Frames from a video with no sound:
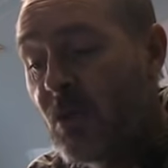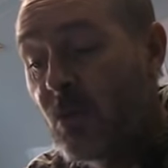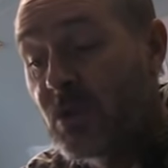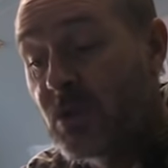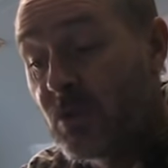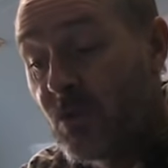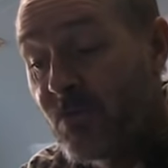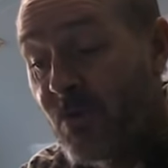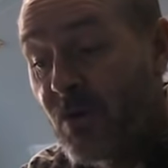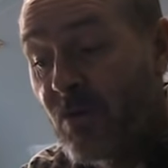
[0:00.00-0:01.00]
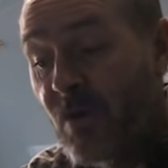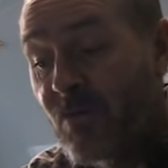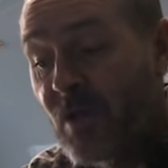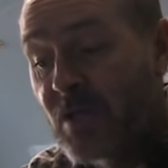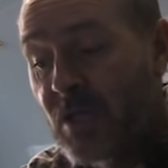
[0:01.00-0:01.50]
which your
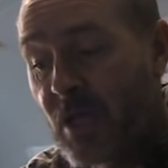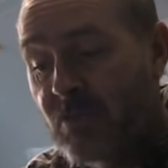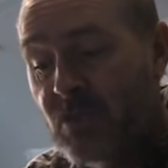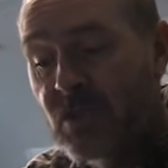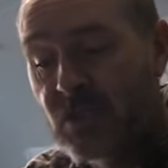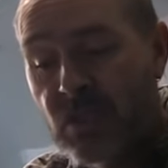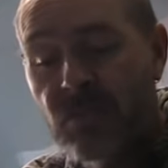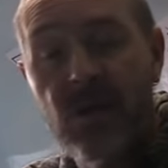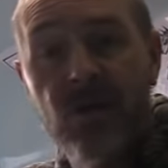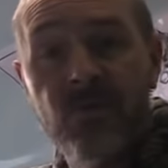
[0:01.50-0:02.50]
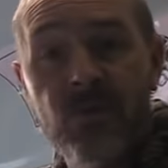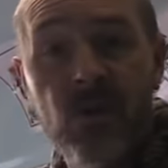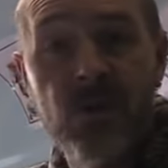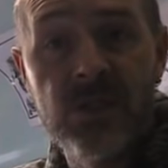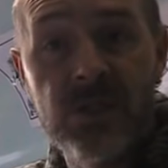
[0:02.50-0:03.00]
photograph has captured. See below the
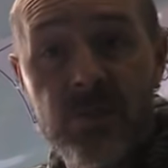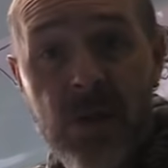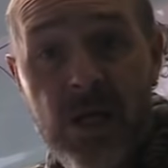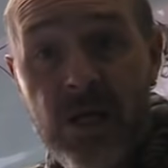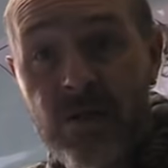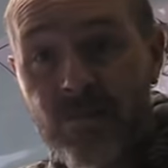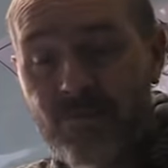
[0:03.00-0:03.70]
notice displayed.